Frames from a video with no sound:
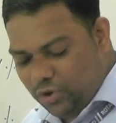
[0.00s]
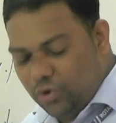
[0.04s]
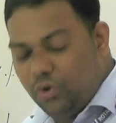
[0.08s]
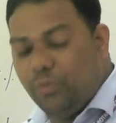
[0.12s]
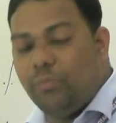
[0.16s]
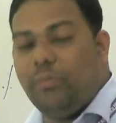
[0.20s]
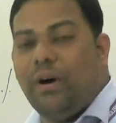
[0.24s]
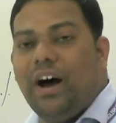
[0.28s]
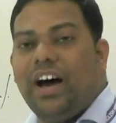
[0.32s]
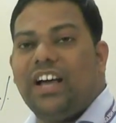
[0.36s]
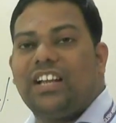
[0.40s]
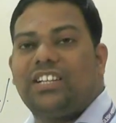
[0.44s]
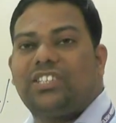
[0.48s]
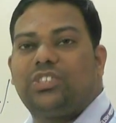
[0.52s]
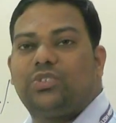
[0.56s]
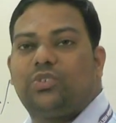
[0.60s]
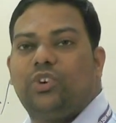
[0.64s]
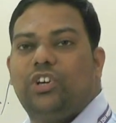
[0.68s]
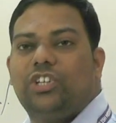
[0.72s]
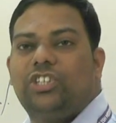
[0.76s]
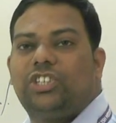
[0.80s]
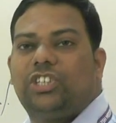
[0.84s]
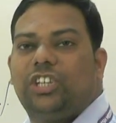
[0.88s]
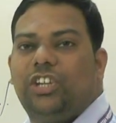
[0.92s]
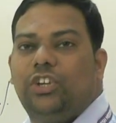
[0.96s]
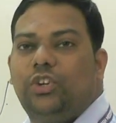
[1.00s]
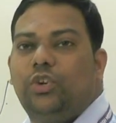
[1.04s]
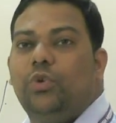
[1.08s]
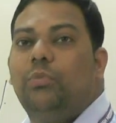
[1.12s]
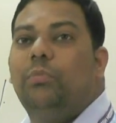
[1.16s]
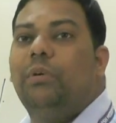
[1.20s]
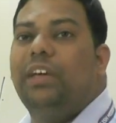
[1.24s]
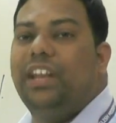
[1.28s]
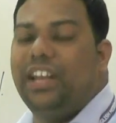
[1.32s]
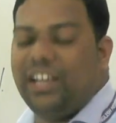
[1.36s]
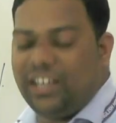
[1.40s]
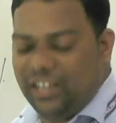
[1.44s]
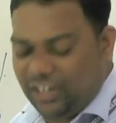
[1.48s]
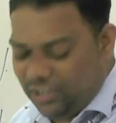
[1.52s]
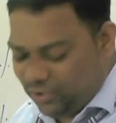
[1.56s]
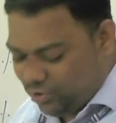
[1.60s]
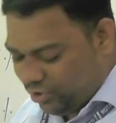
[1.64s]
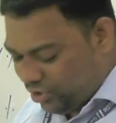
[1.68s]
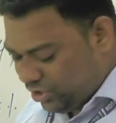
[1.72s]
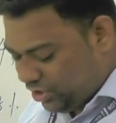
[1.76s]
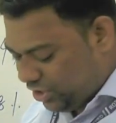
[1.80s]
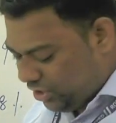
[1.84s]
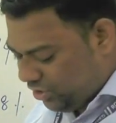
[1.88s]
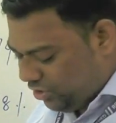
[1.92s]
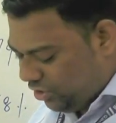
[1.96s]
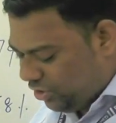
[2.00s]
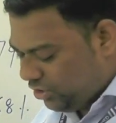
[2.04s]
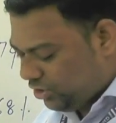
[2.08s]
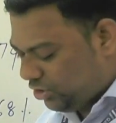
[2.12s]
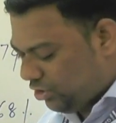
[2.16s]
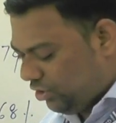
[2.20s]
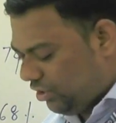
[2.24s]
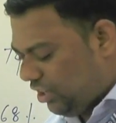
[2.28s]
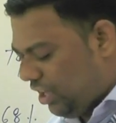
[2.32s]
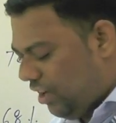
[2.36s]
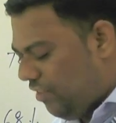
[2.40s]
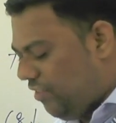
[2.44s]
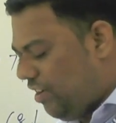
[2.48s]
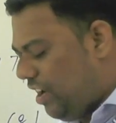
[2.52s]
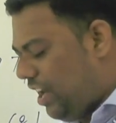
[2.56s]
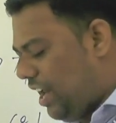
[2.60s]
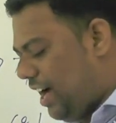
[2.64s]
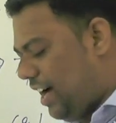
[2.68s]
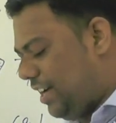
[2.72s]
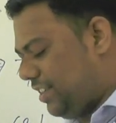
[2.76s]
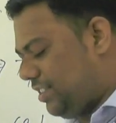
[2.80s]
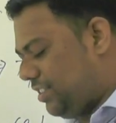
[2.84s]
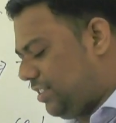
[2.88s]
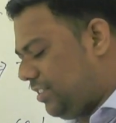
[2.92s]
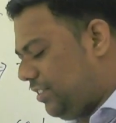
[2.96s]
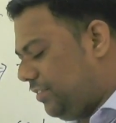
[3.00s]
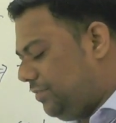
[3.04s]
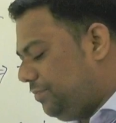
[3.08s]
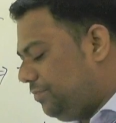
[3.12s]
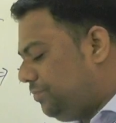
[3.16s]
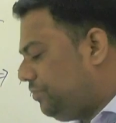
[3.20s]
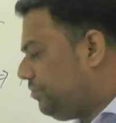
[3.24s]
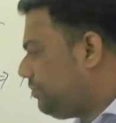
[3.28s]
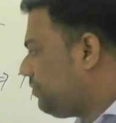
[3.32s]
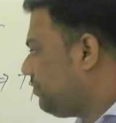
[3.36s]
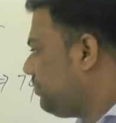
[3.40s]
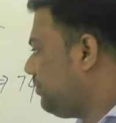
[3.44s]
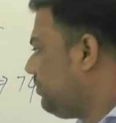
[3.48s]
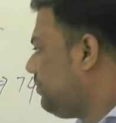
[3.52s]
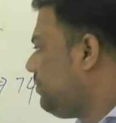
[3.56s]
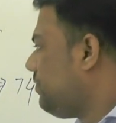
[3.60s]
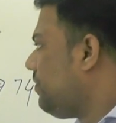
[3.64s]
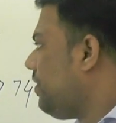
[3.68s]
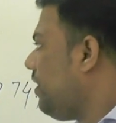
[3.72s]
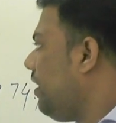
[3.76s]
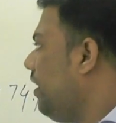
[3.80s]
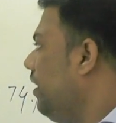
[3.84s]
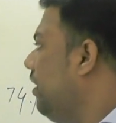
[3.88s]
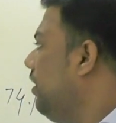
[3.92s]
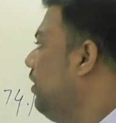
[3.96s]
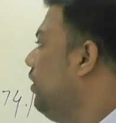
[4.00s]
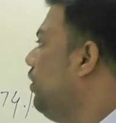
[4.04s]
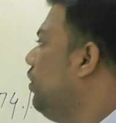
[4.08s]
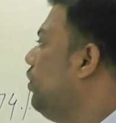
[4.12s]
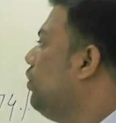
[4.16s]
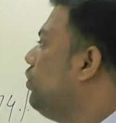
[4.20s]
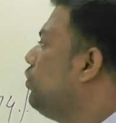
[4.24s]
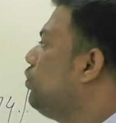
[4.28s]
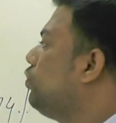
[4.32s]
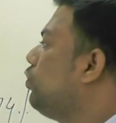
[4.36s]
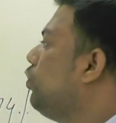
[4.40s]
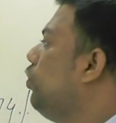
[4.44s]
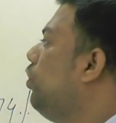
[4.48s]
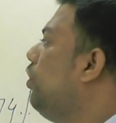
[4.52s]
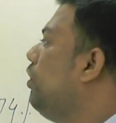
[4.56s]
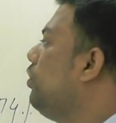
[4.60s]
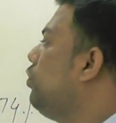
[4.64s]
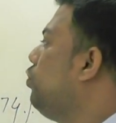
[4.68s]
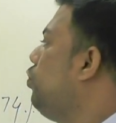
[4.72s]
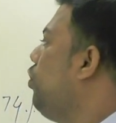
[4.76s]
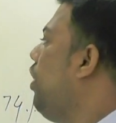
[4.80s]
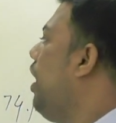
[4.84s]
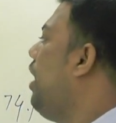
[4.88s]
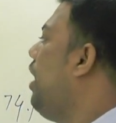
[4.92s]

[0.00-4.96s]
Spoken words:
2 marks question, numerical question also they will ask. So you